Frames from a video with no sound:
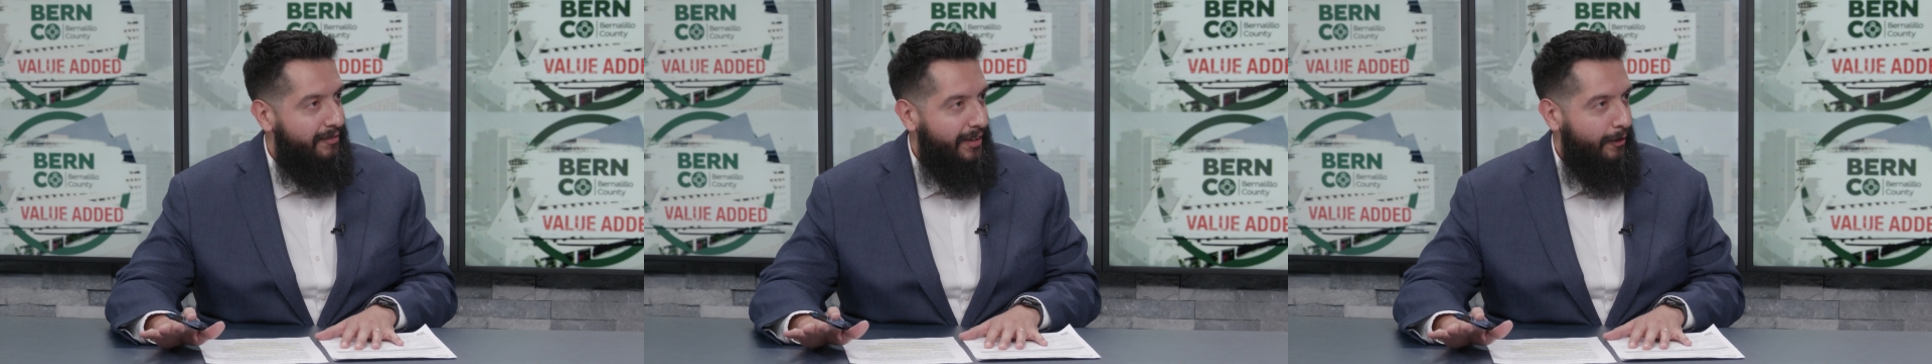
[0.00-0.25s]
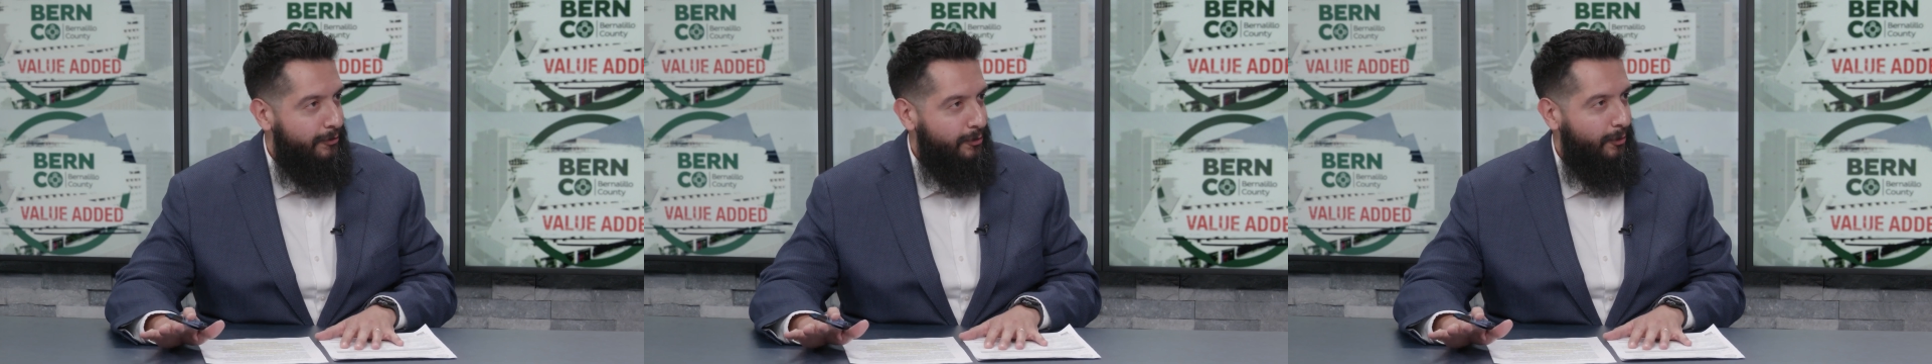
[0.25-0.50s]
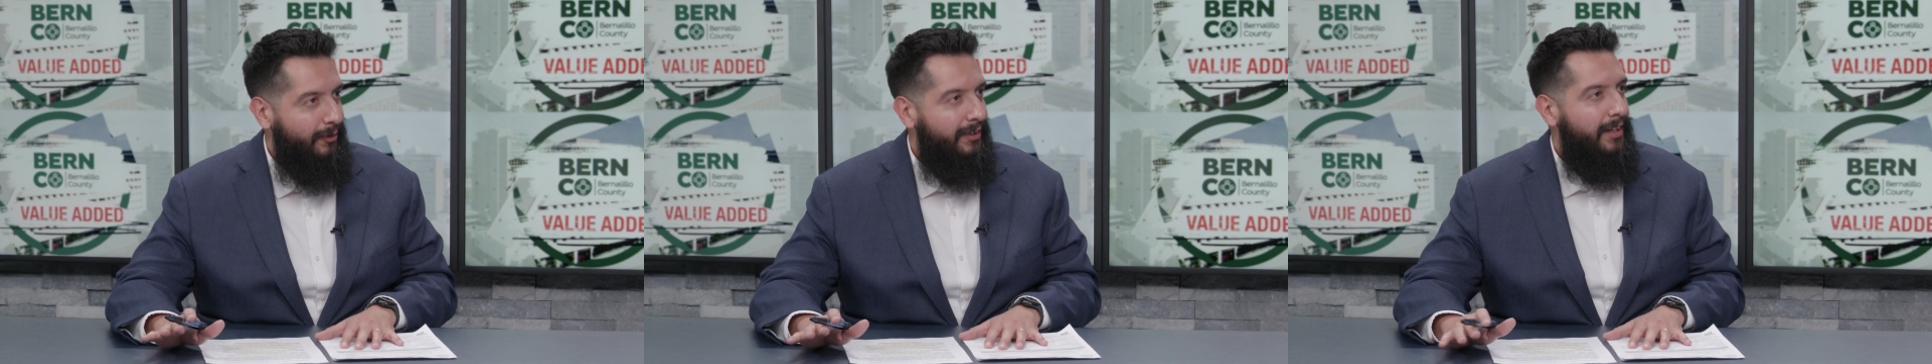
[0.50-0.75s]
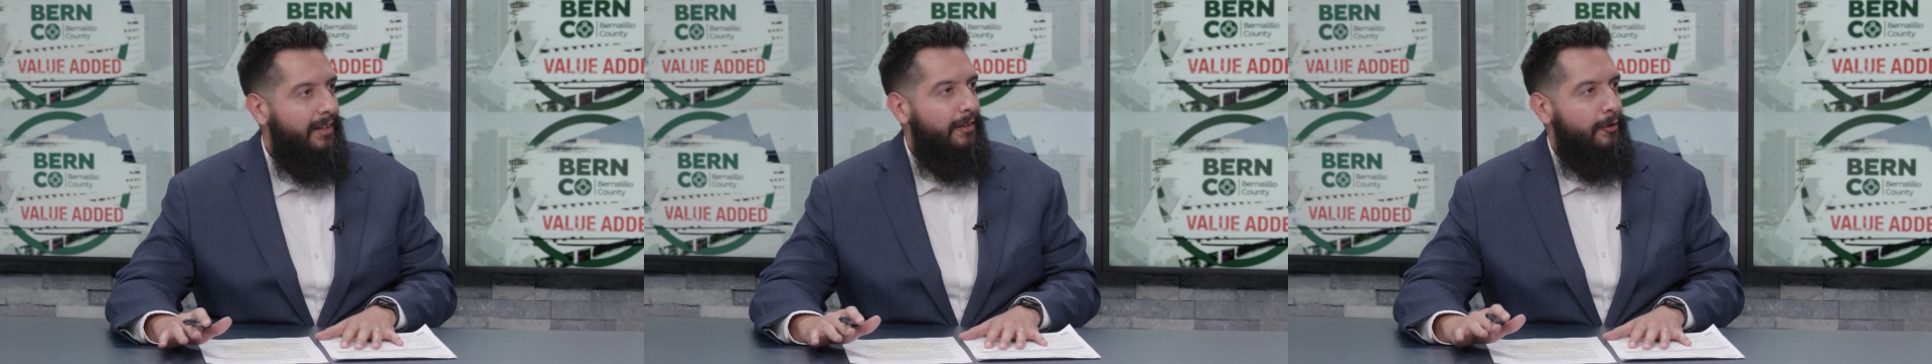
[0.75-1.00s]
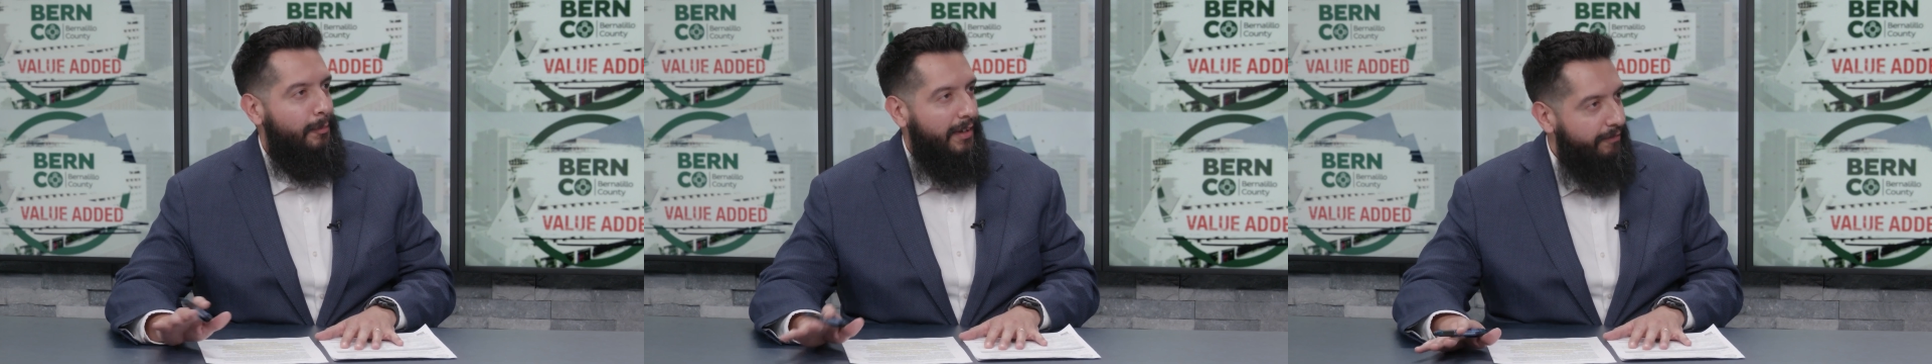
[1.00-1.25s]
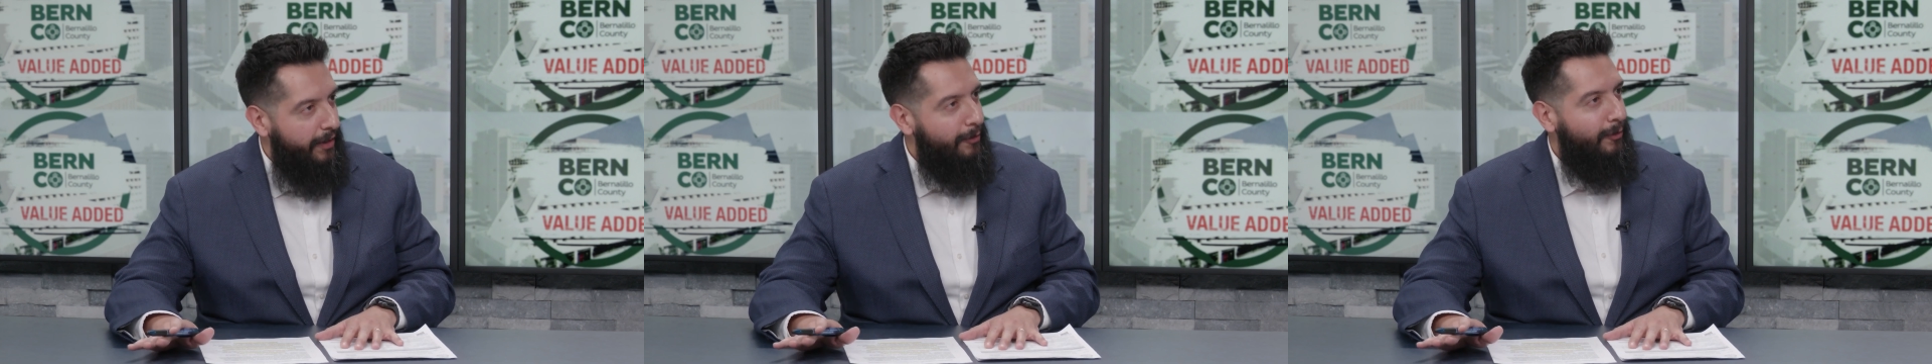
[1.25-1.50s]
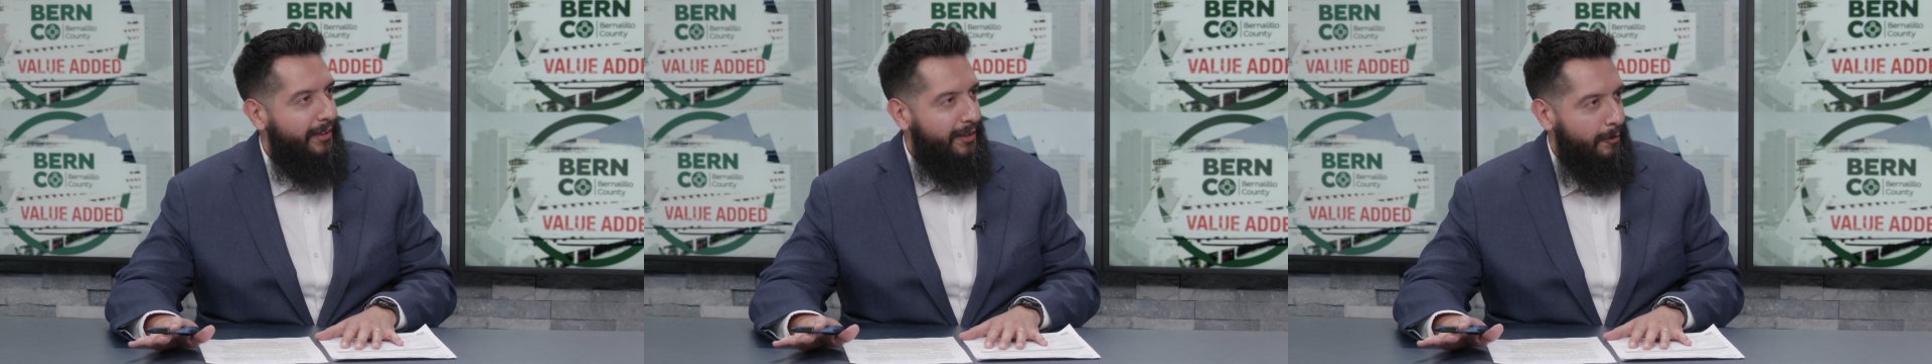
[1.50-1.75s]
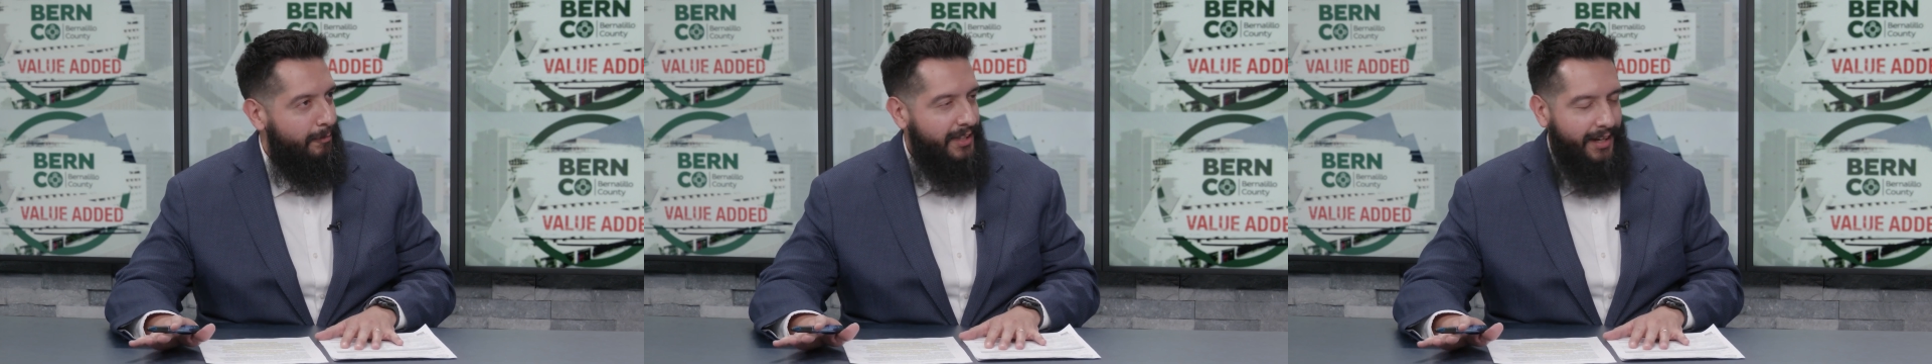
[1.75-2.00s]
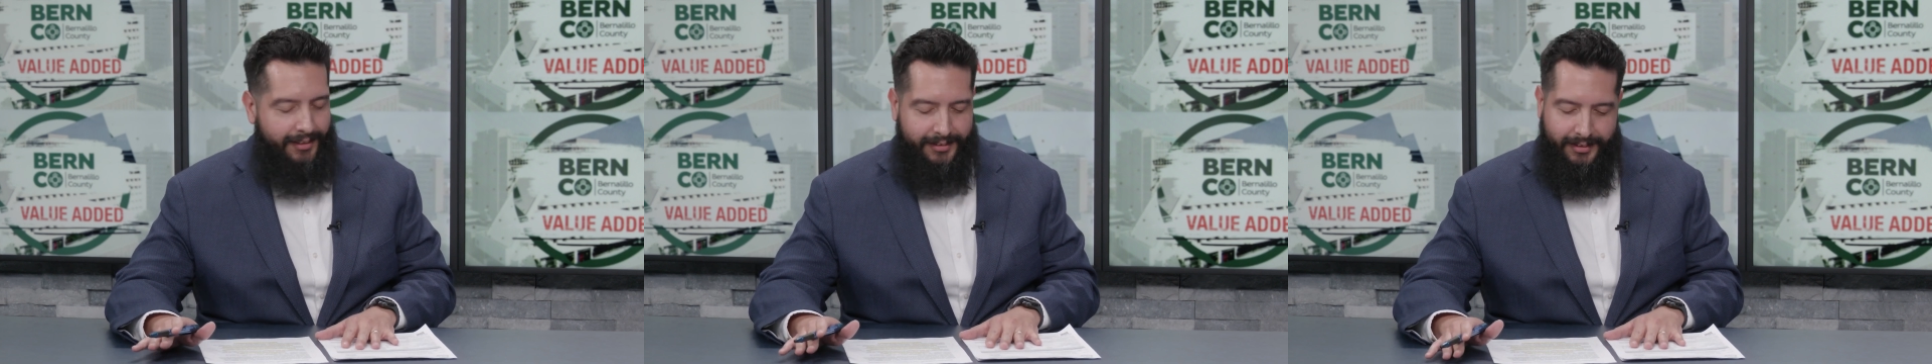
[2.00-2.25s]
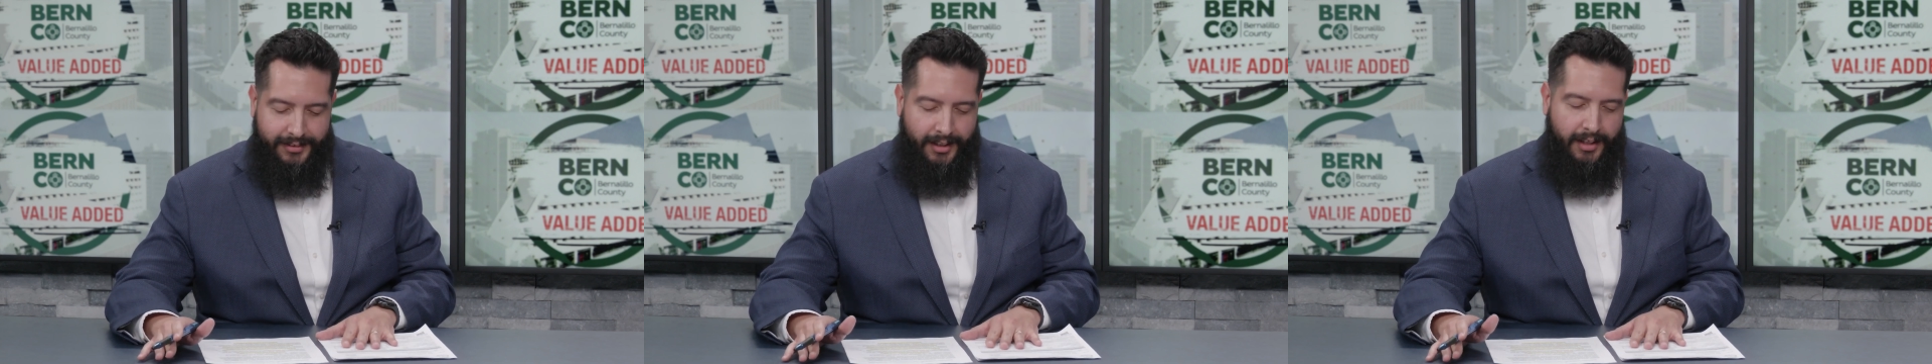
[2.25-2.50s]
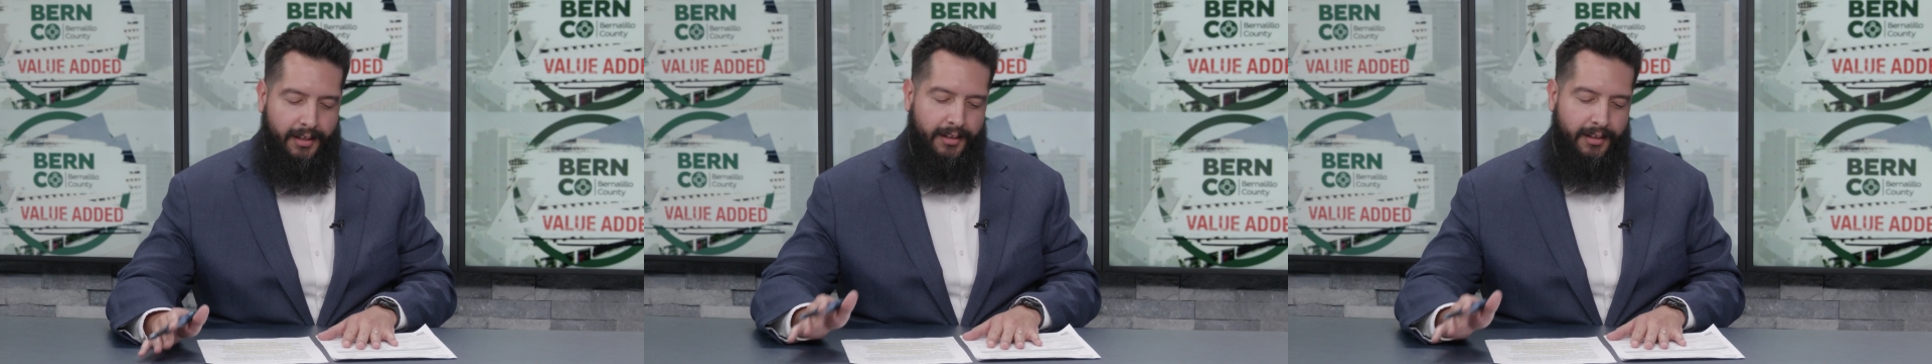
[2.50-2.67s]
of household through my federal income taxes.